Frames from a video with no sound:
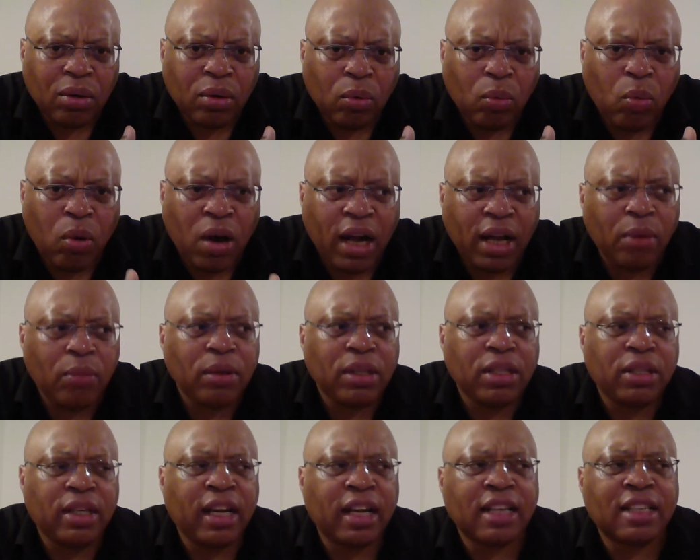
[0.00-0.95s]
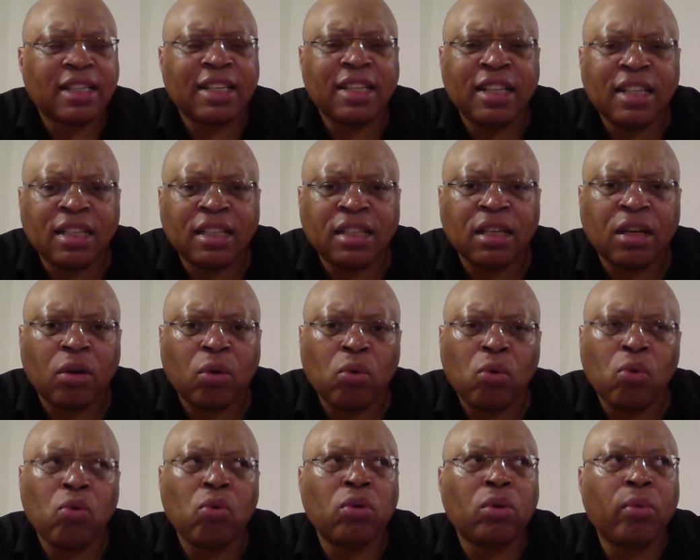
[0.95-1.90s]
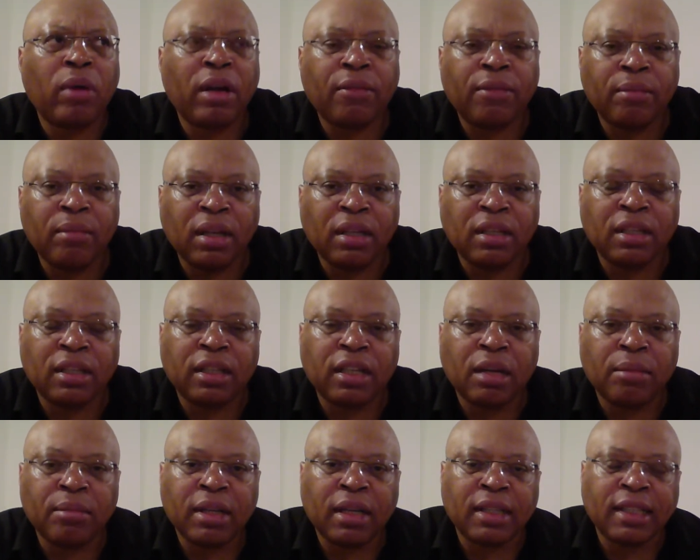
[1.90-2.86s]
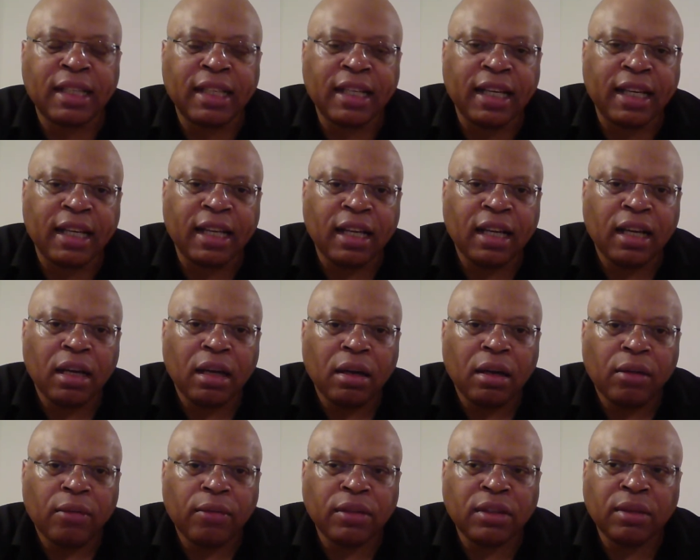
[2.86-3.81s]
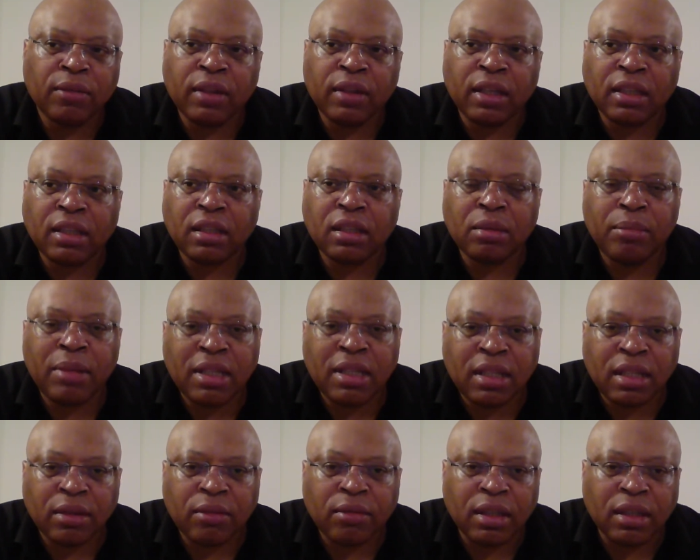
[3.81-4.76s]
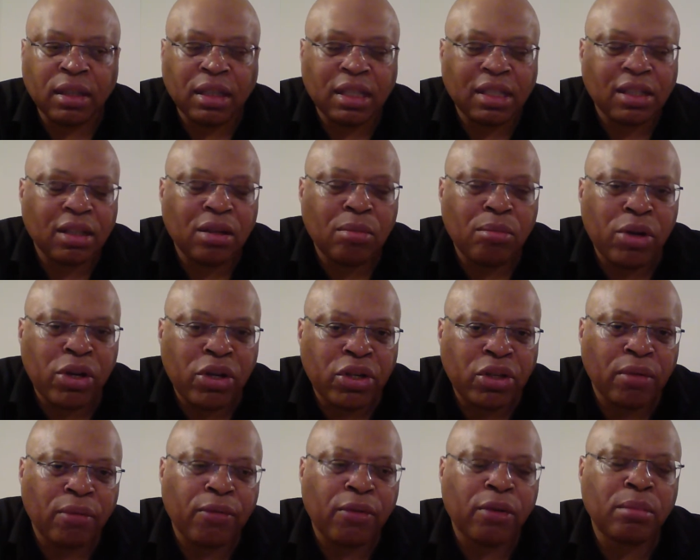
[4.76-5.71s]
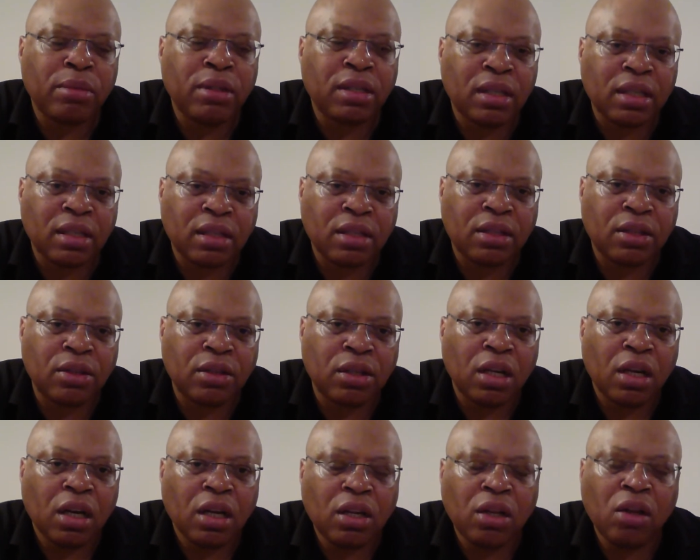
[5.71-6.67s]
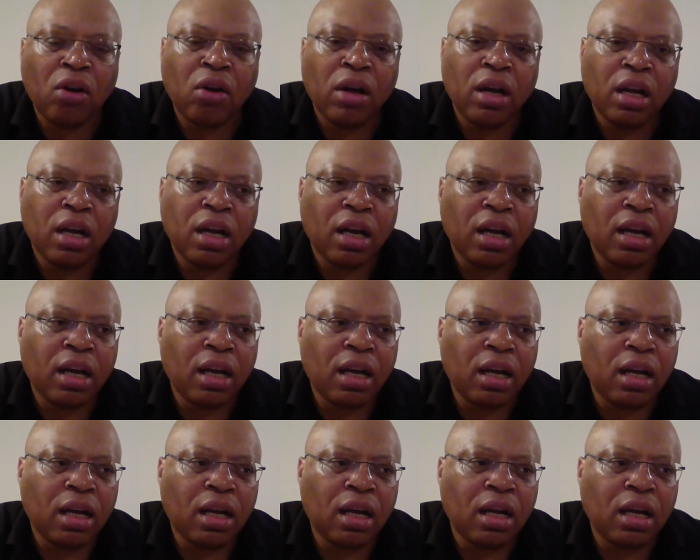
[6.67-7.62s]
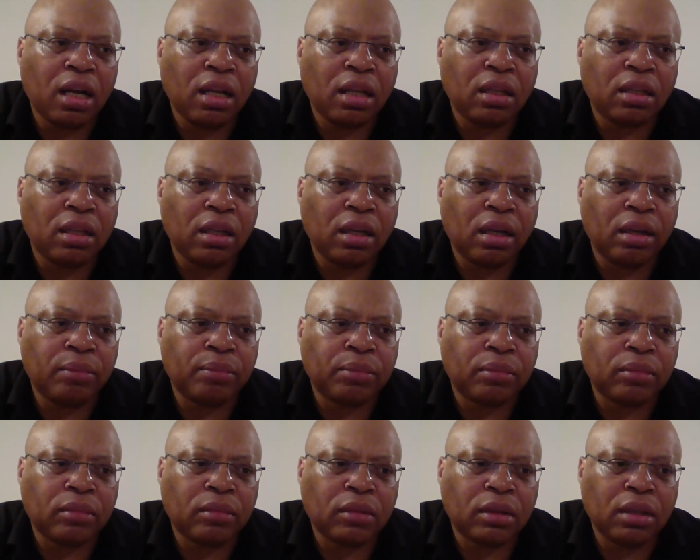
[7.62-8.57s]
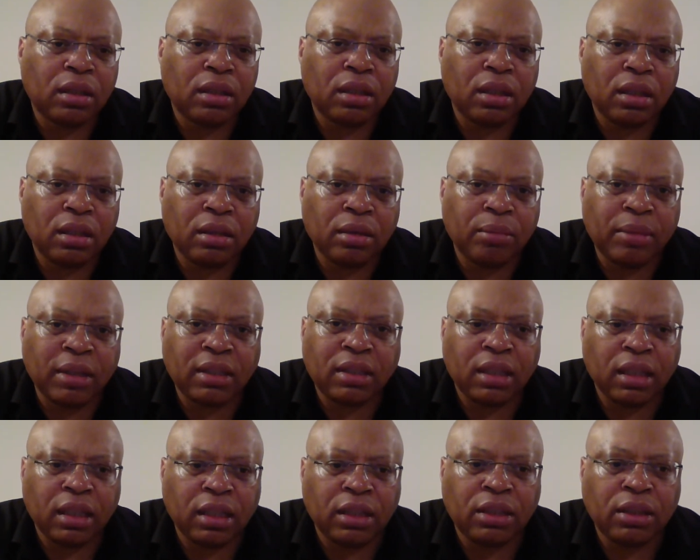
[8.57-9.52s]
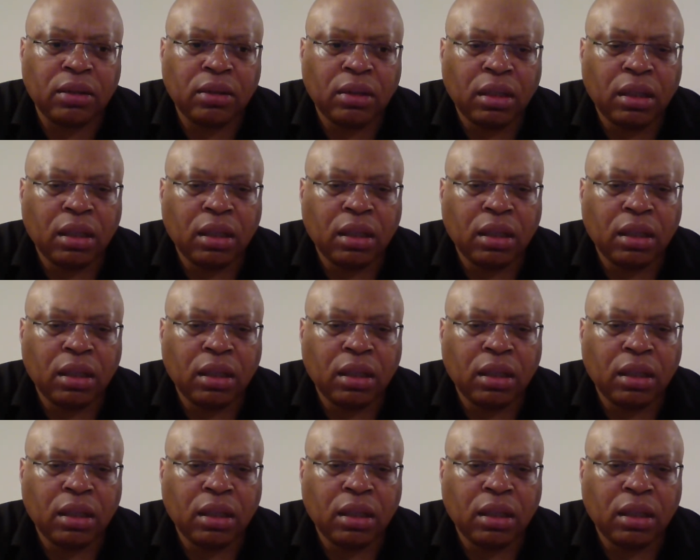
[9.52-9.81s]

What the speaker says: Why would you get a solicitor all the way from London to come down to here for something that's a domestic reason? It's a commercial firm of solicitors, not a domestic issue.